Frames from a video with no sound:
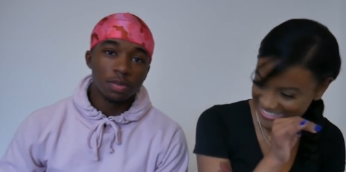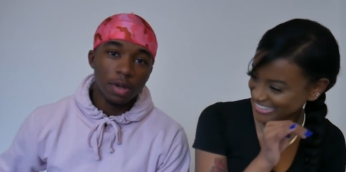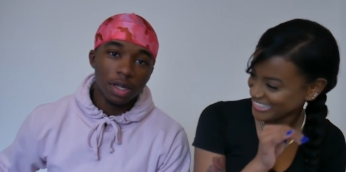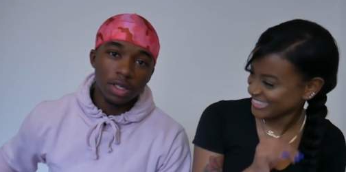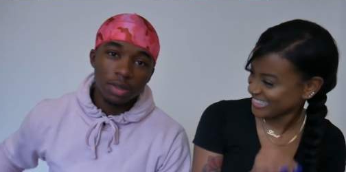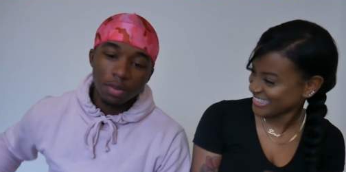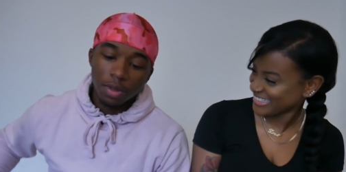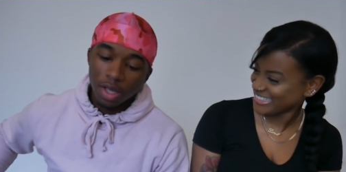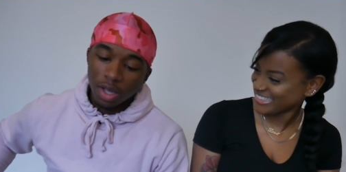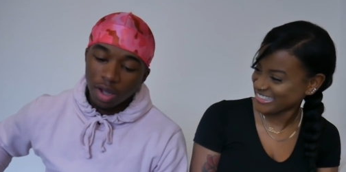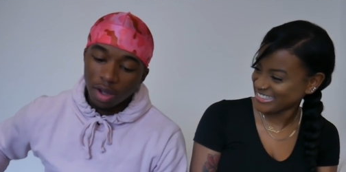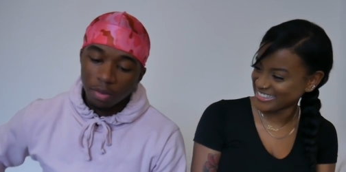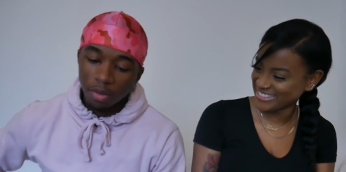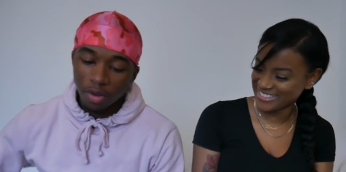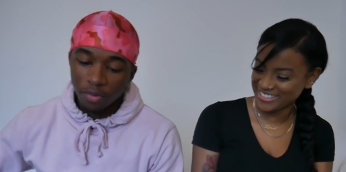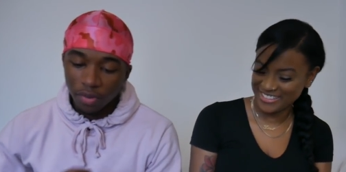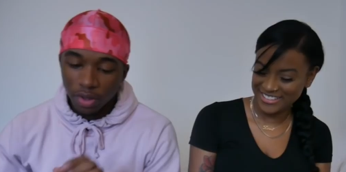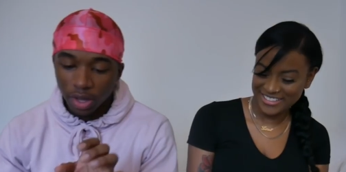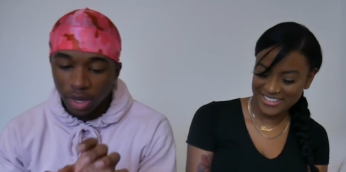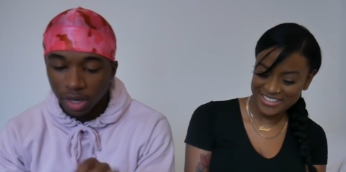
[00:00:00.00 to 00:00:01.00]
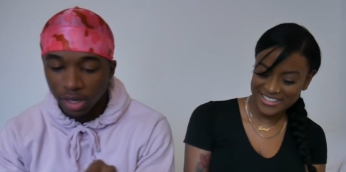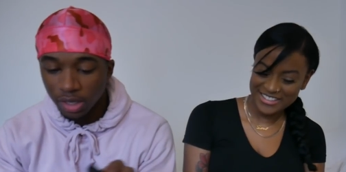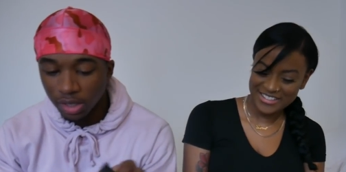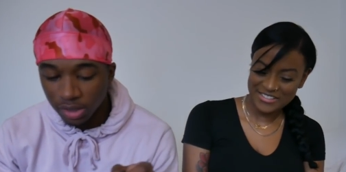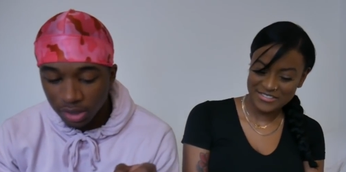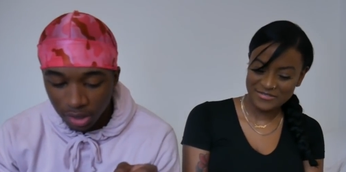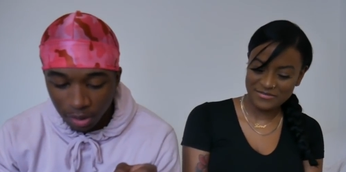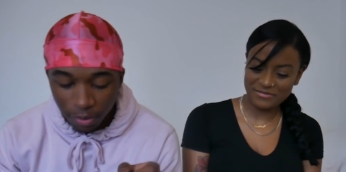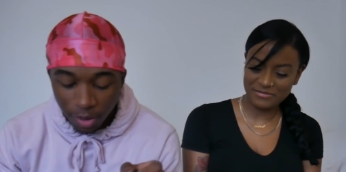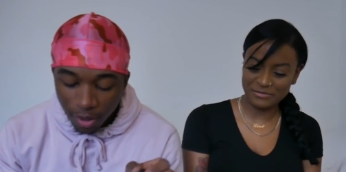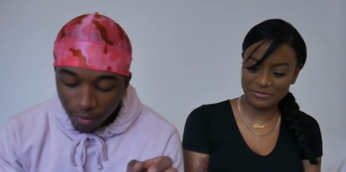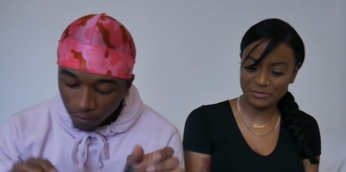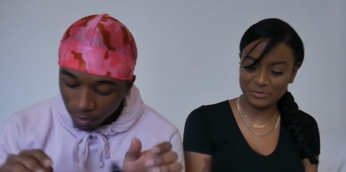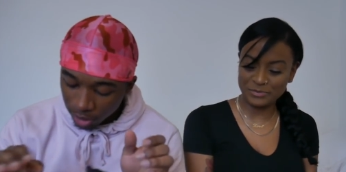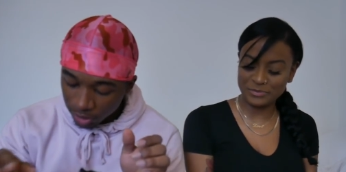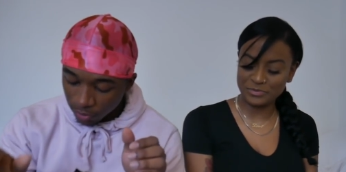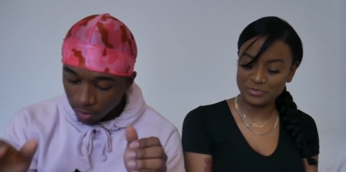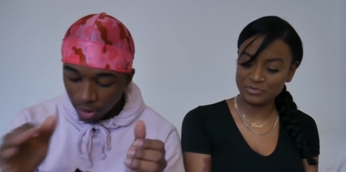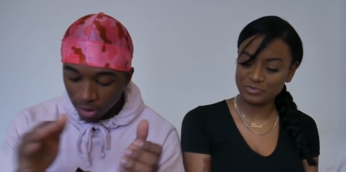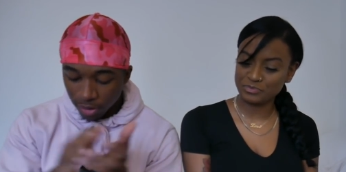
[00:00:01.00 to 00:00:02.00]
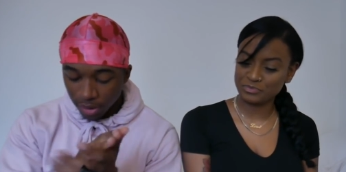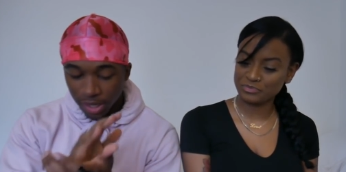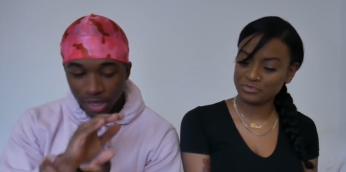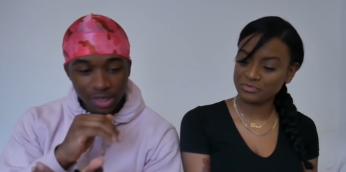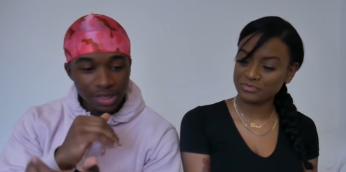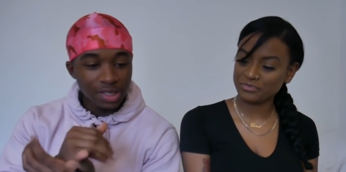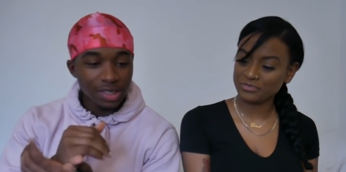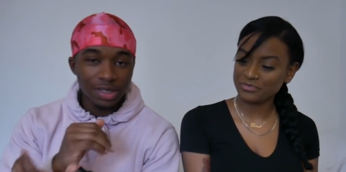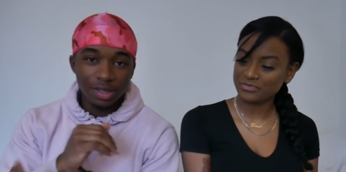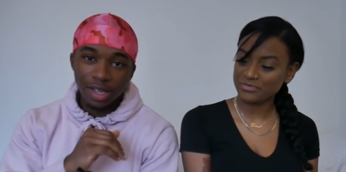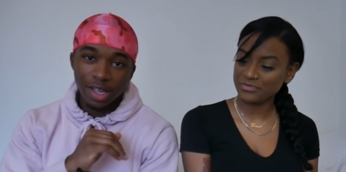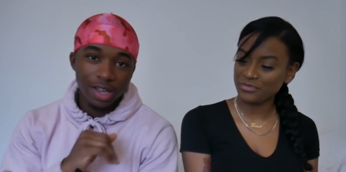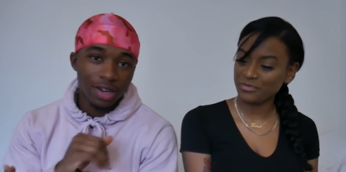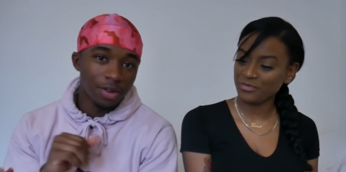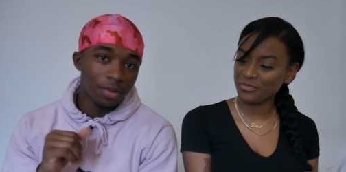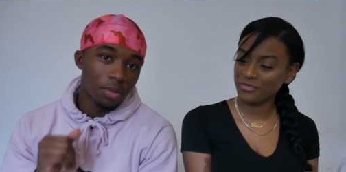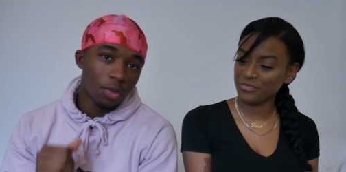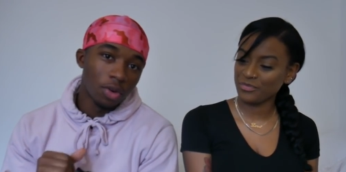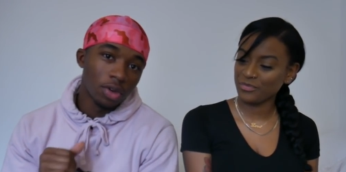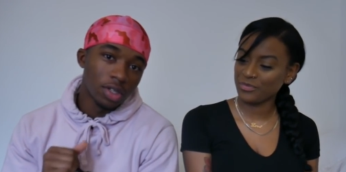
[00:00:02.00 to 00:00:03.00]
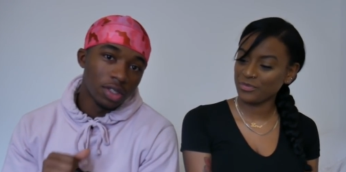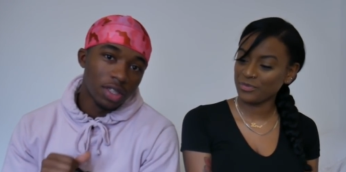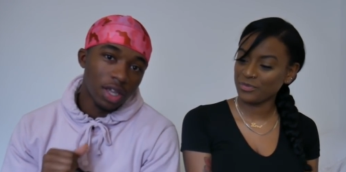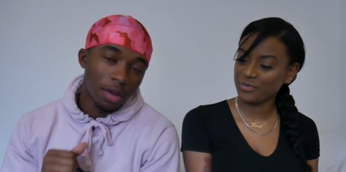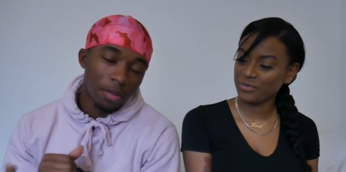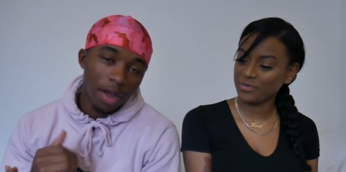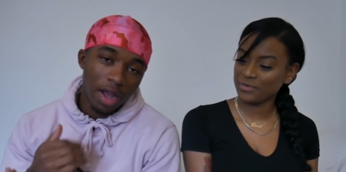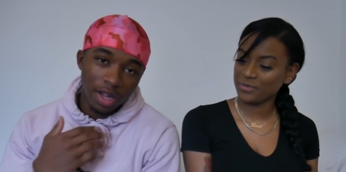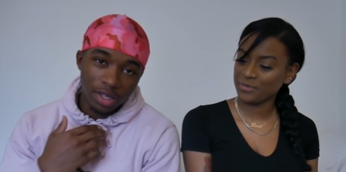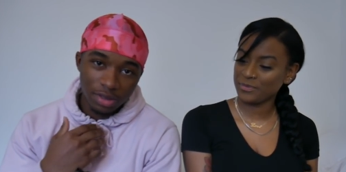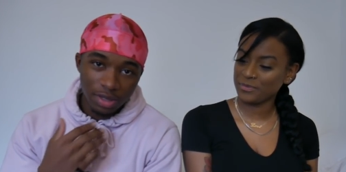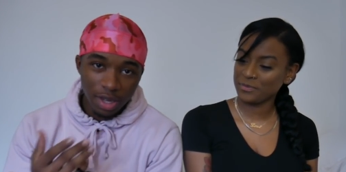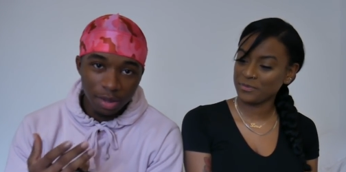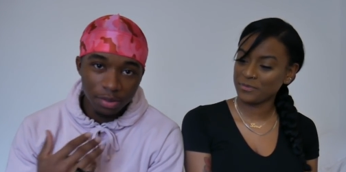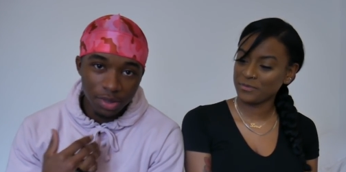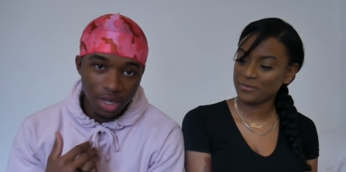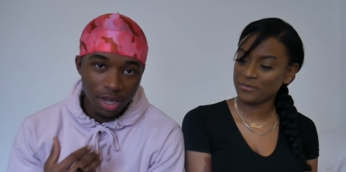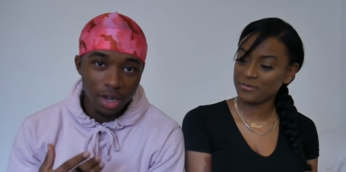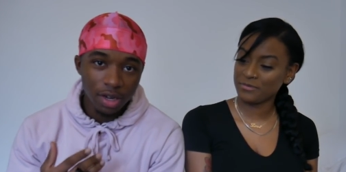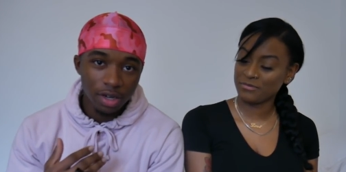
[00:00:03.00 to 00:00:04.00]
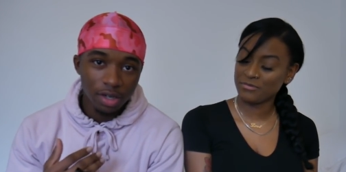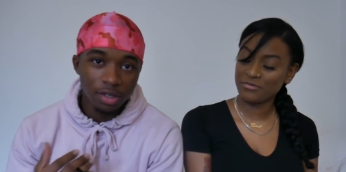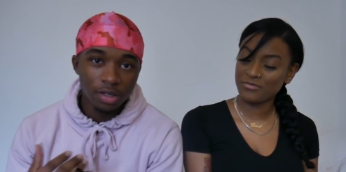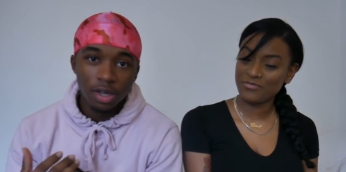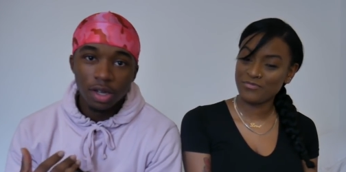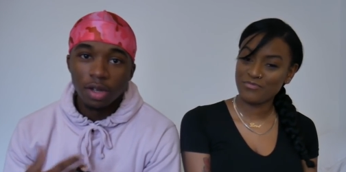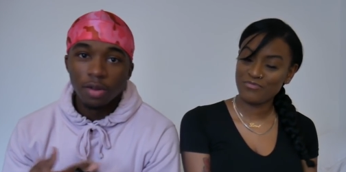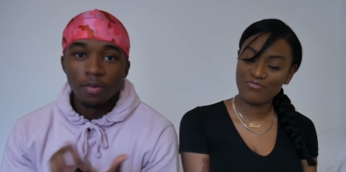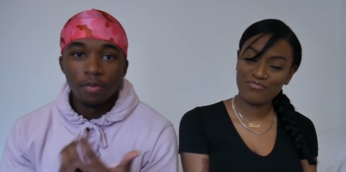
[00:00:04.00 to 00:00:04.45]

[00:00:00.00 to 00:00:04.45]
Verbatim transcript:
Speaker 1: about to be um, over here eating stuff. First of all, it's in the morning time. I, I'm tired.